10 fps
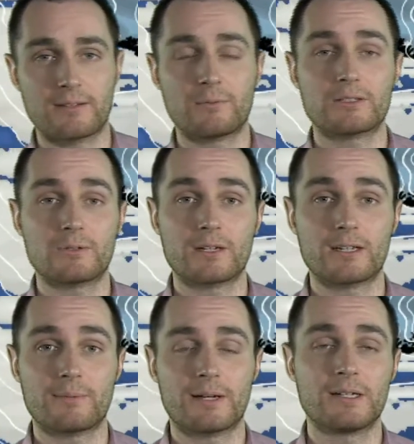We're talking
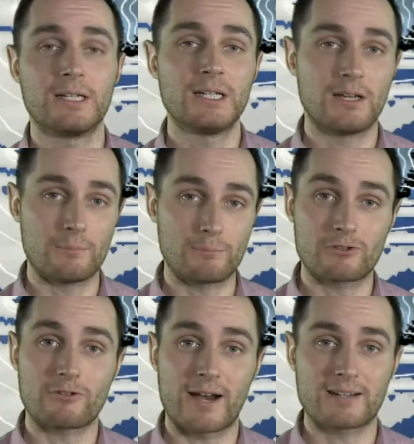about a
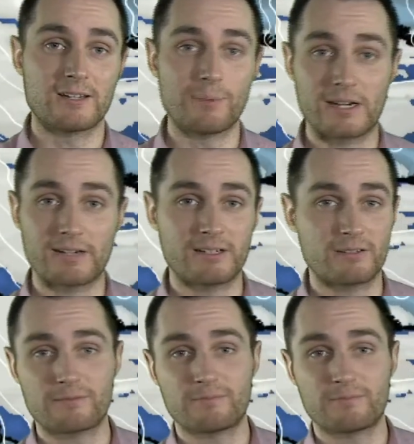protracted period of